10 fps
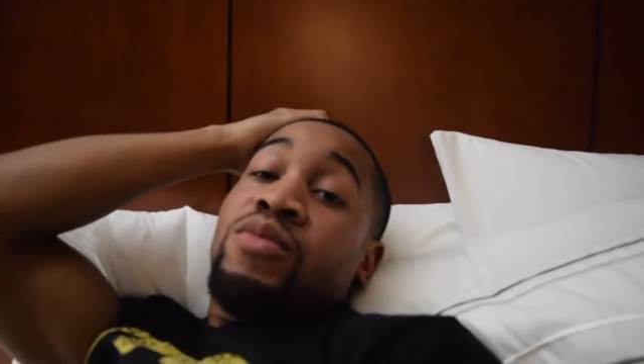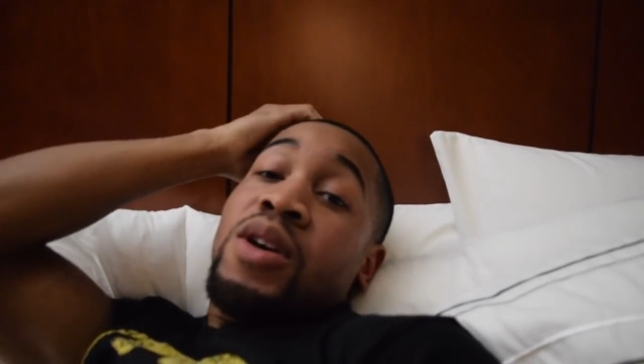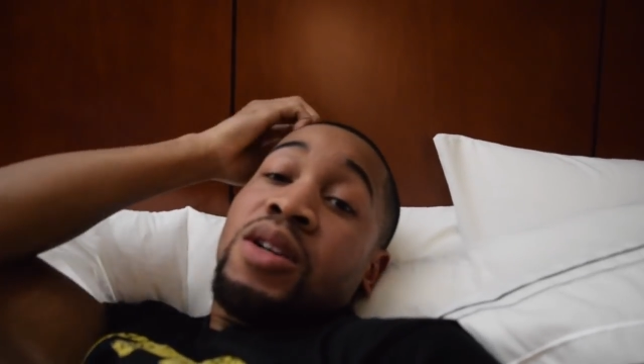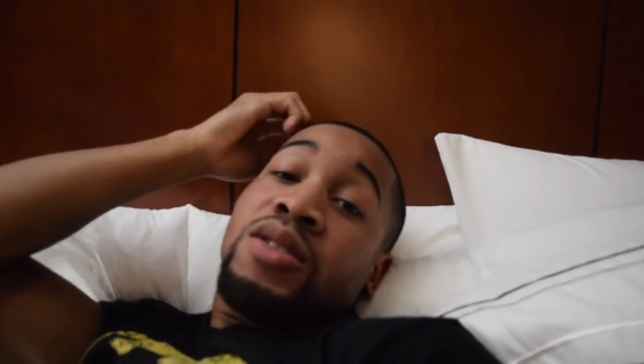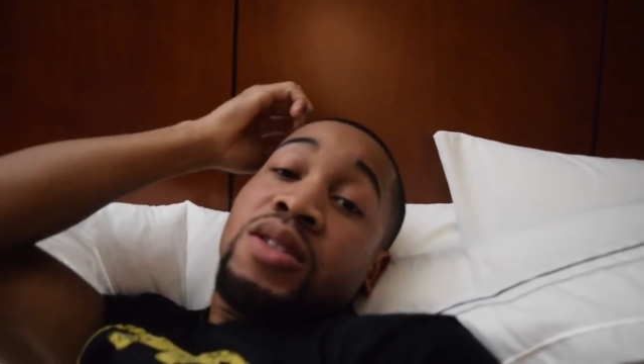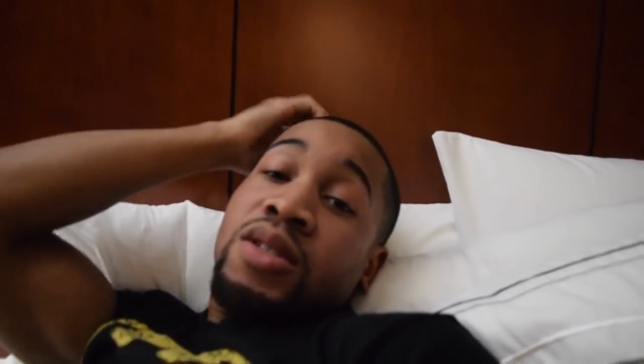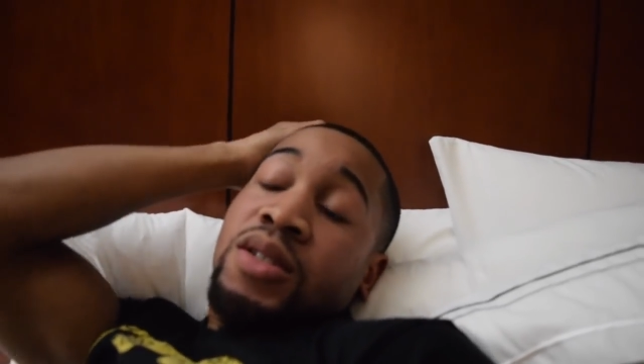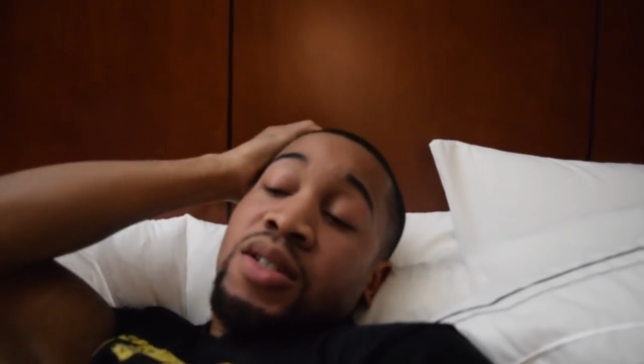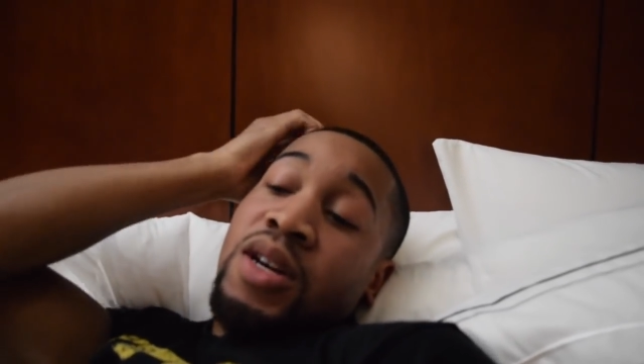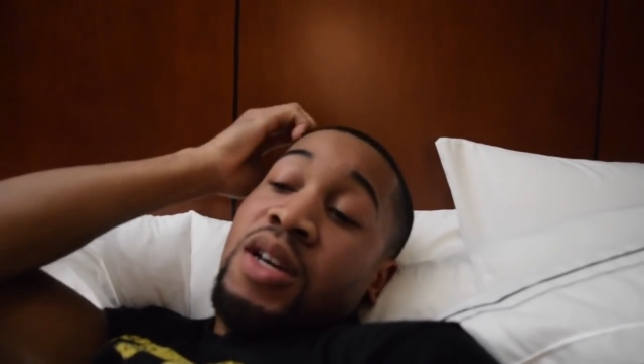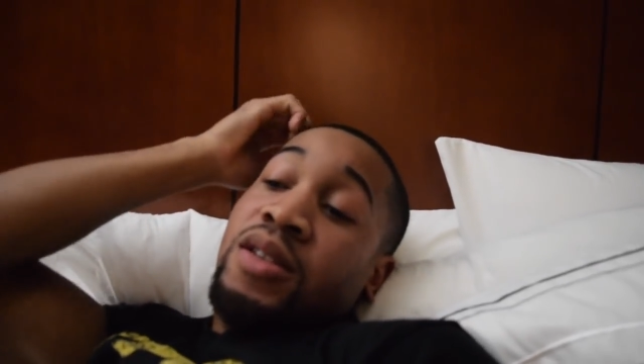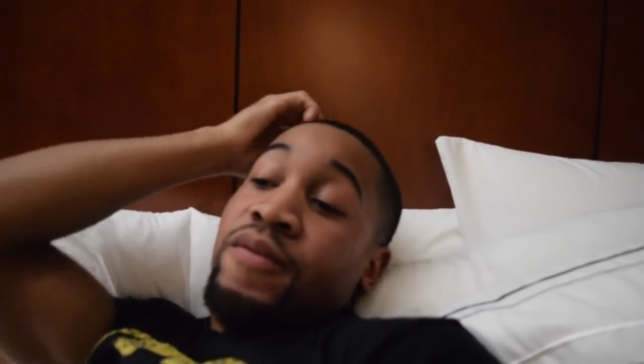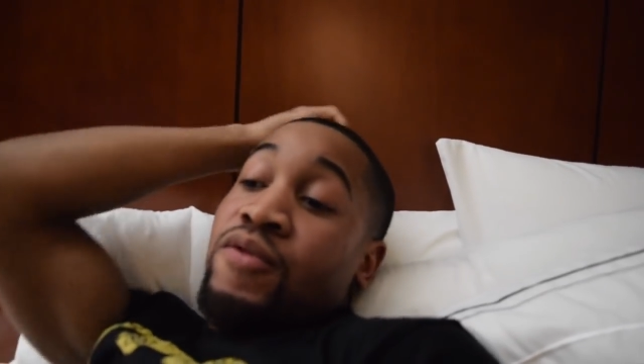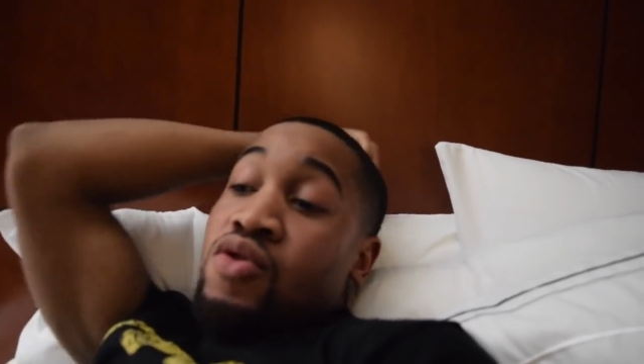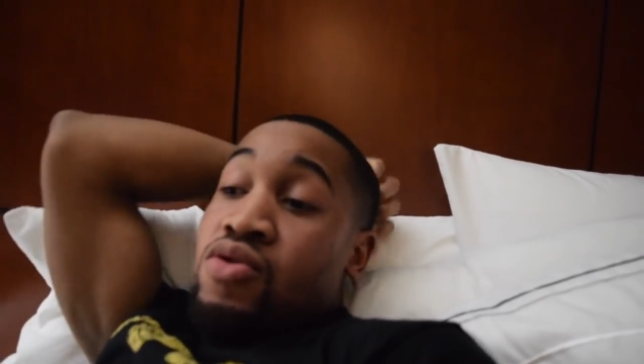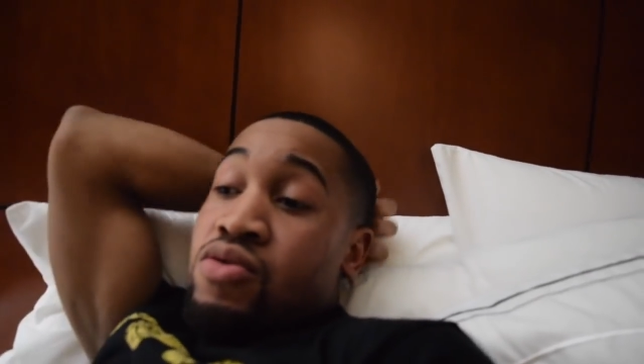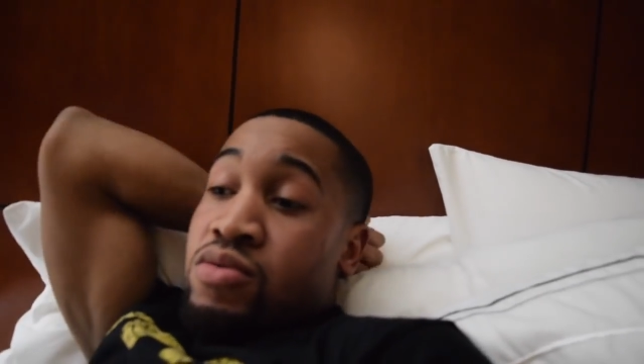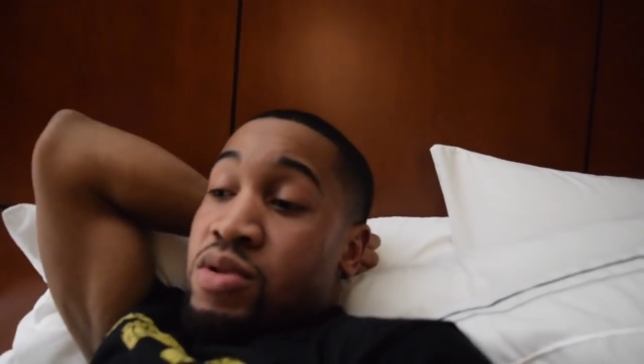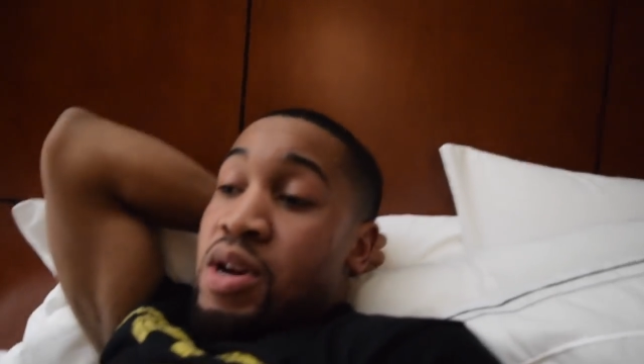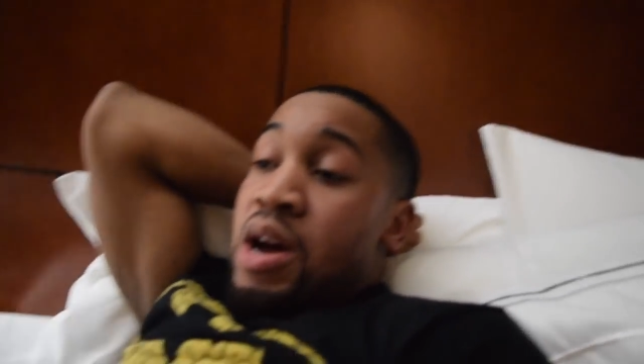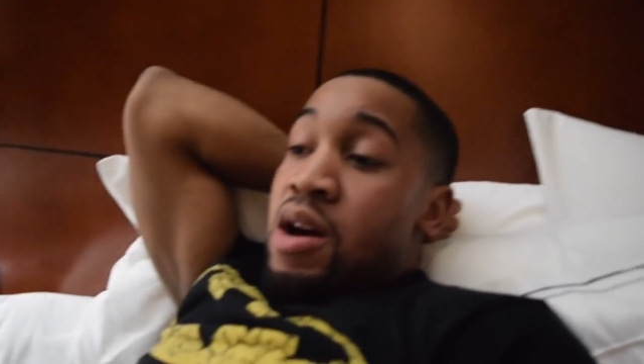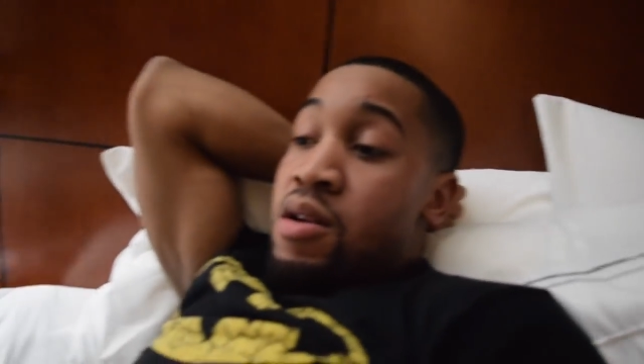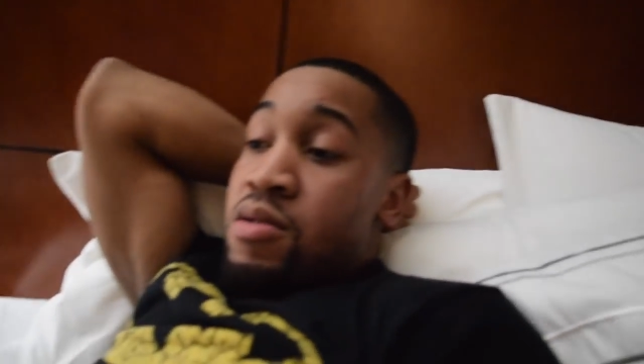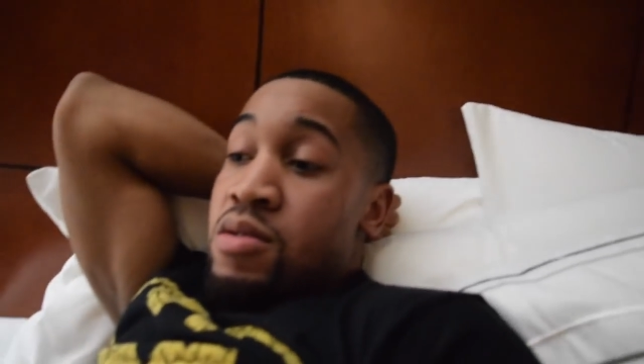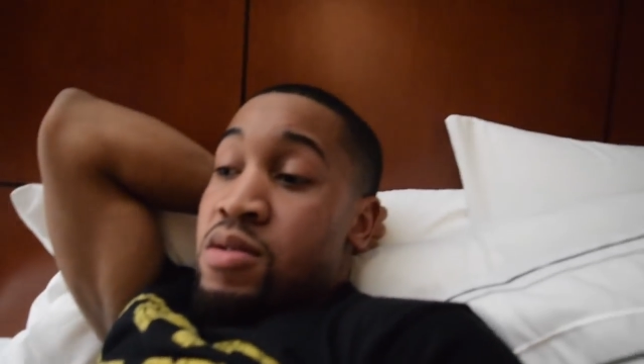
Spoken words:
much. Got some food, and now,